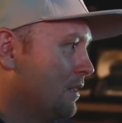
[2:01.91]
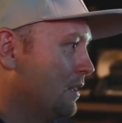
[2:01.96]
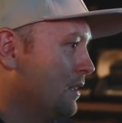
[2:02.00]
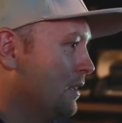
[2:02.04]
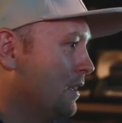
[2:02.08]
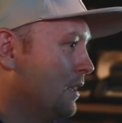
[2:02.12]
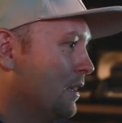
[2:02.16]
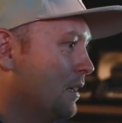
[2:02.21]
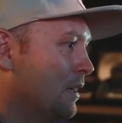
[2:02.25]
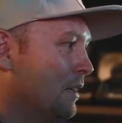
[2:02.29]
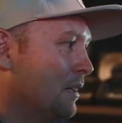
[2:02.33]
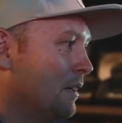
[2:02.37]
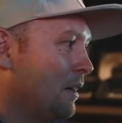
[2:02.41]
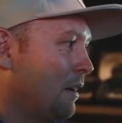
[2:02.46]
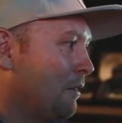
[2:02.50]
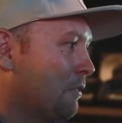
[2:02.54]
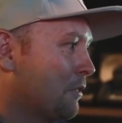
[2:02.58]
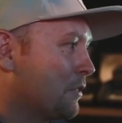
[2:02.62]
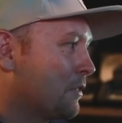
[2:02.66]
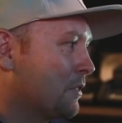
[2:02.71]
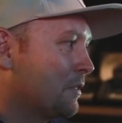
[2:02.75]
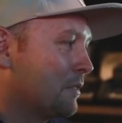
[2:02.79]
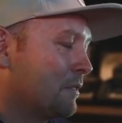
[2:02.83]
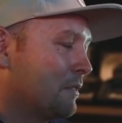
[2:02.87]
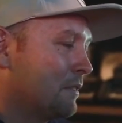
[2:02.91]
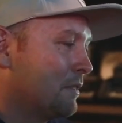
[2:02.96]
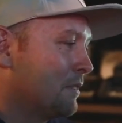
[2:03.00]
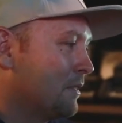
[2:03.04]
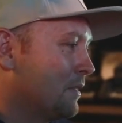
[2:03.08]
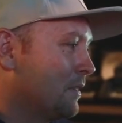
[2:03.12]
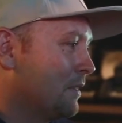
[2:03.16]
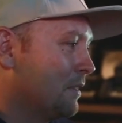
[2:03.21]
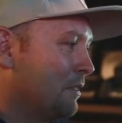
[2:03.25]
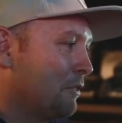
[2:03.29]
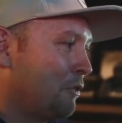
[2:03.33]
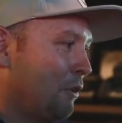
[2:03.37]
and
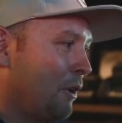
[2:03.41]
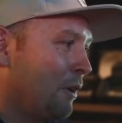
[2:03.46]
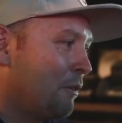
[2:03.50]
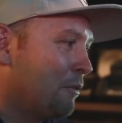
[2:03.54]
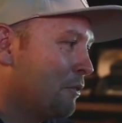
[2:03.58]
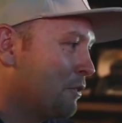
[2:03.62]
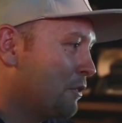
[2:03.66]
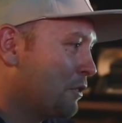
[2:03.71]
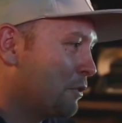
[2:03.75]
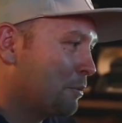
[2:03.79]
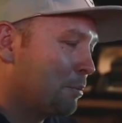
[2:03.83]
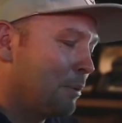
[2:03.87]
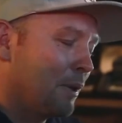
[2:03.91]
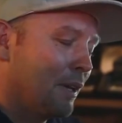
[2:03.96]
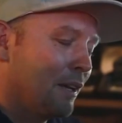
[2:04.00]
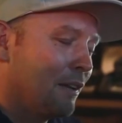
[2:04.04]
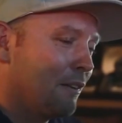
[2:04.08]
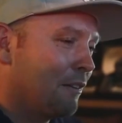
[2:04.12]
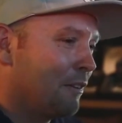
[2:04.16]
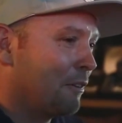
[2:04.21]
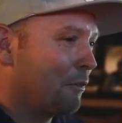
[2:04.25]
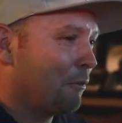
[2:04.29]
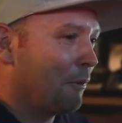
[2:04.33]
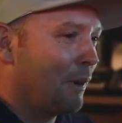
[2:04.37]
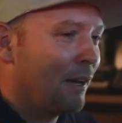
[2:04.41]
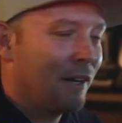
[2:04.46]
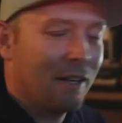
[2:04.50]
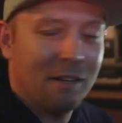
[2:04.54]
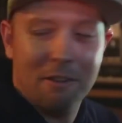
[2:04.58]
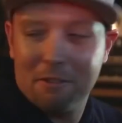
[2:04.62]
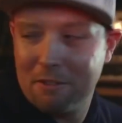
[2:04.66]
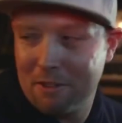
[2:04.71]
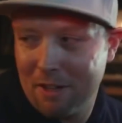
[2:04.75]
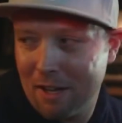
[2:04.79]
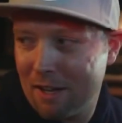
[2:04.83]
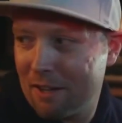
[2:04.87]
Drake was just playing on the
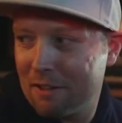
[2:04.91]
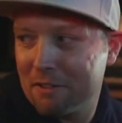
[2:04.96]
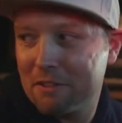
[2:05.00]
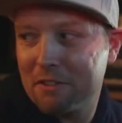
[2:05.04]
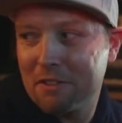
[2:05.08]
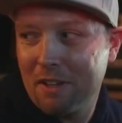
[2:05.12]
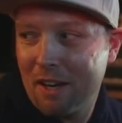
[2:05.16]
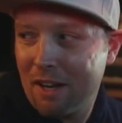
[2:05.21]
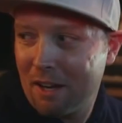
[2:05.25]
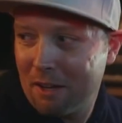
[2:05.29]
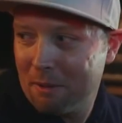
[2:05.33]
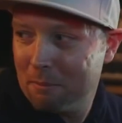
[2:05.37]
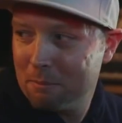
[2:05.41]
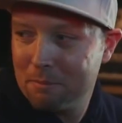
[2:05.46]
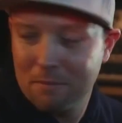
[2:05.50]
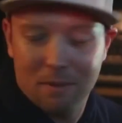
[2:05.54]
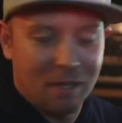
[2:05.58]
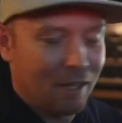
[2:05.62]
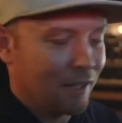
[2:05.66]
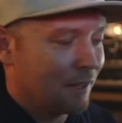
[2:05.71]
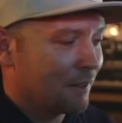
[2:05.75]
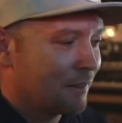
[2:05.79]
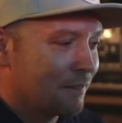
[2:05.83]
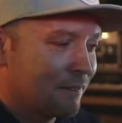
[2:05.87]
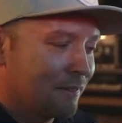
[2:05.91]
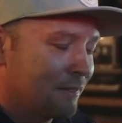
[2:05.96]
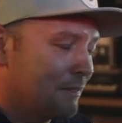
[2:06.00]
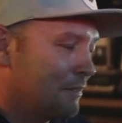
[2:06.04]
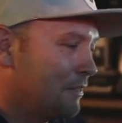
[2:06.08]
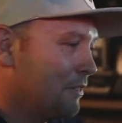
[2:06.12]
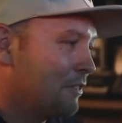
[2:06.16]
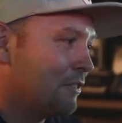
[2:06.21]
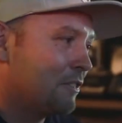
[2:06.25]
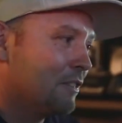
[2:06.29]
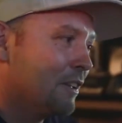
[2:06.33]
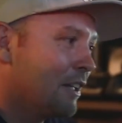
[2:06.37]
radio nonstop. Like,
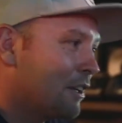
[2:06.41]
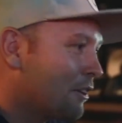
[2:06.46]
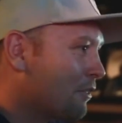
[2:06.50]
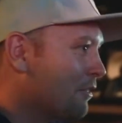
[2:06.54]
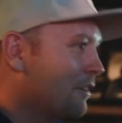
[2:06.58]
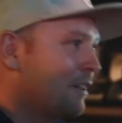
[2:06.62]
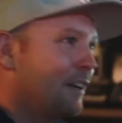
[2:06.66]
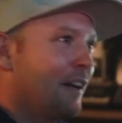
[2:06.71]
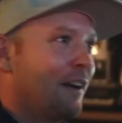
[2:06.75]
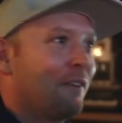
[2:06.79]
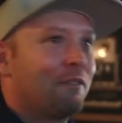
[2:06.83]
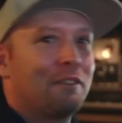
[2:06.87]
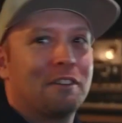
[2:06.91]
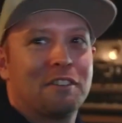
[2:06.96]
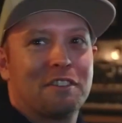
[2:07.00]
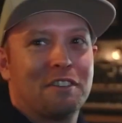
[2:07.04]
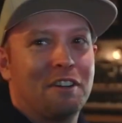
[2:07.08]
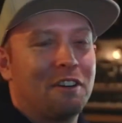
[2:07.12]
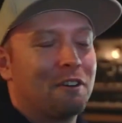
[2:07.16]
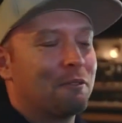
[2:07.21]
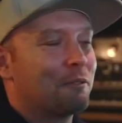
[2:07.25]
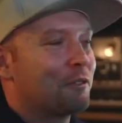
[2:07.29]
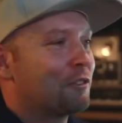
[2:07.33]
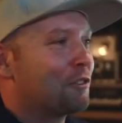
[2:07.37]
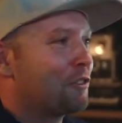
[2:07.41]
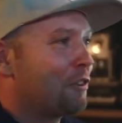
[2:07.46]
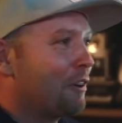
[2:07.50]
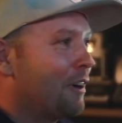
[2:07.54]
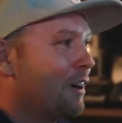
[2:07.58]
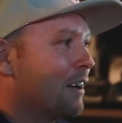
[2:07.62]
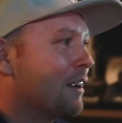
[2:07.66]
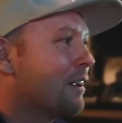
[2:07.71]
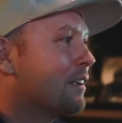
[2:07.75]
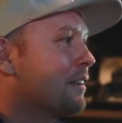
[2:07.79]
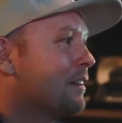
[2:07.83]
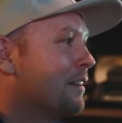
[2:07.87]
just literally every song was
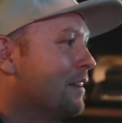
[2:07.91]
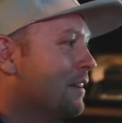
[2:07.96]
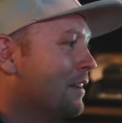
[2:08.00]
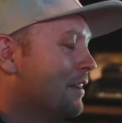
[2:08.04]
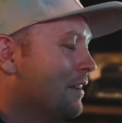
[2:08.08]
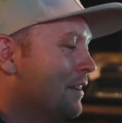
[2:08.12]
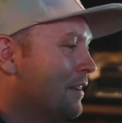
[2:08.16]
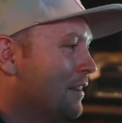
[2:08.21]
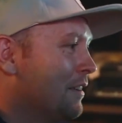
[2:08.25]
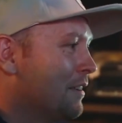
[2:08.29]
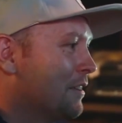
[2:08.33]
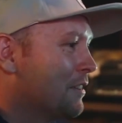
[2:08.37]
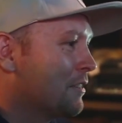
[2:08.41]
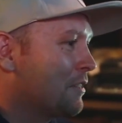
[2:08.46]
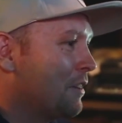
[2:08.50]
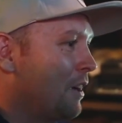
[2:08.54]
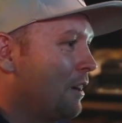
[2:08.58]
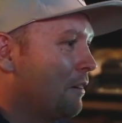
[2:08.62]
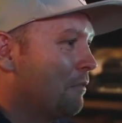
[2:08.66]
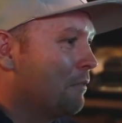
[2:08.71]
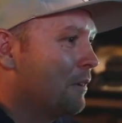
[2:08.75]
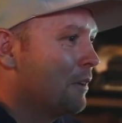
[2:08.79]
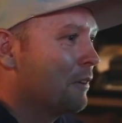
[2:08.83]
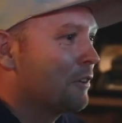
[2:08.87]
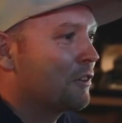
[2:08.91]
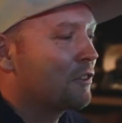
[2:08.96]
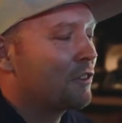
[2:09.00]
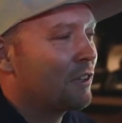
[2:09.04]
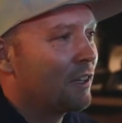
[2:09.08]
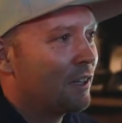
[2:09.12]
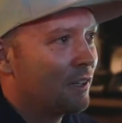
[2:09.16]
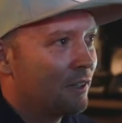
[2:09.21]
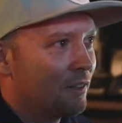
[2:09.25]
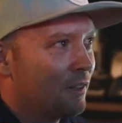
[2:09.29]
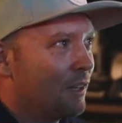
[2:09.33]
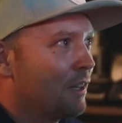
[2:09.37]
Drake. So we were
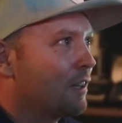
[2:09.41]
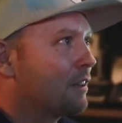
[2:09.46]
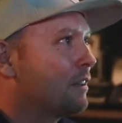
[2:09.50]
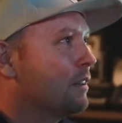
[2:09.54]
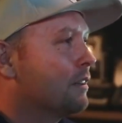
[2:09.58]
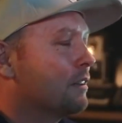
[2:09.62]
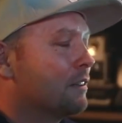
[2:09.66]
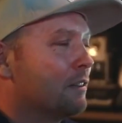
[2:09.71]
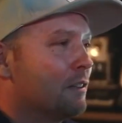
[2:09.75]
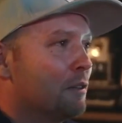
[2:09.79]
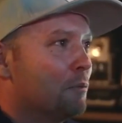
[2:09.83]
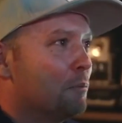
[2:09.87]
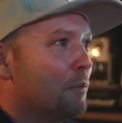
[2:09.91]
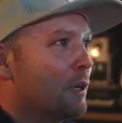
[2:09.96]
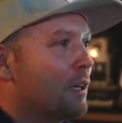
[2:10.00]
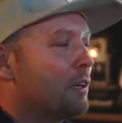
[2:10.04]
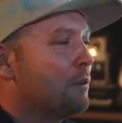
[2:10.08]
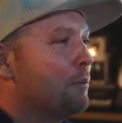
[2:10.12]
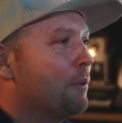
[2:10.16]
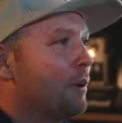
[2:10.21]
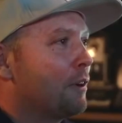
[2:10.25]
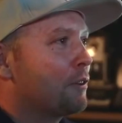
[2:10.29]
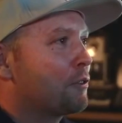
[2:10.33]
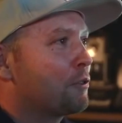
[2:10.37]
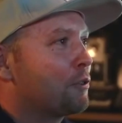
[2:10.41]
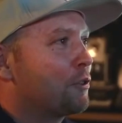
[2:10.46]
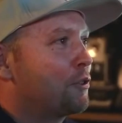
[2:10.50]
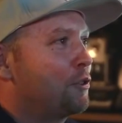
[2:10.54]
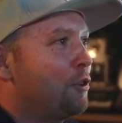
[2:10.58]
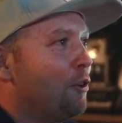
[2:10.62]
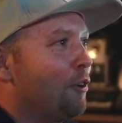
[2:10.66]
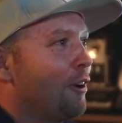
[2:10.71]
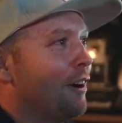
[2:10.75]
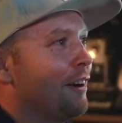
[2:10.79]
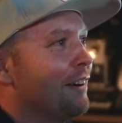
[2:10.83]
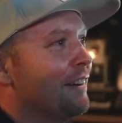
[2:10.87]
staying in like the Mickey Mouse
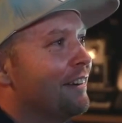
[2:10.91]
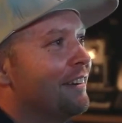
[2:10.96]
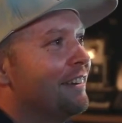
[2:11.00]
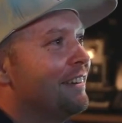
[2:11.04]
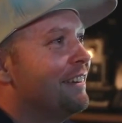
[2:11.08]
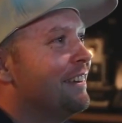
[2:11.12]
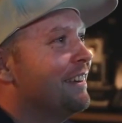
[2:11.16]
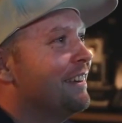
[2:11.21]
Resort,